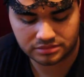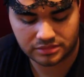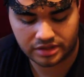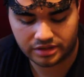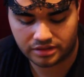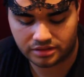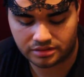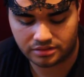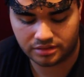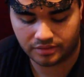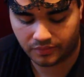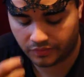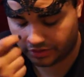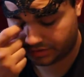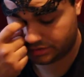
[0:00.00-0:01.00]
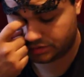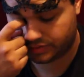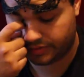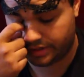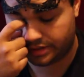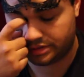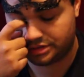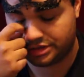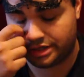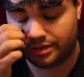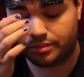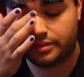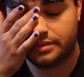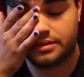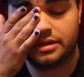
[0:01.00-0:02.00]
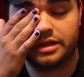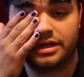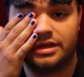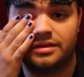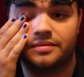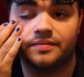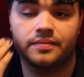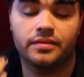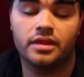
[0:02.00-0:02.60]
like a weird square shape thing.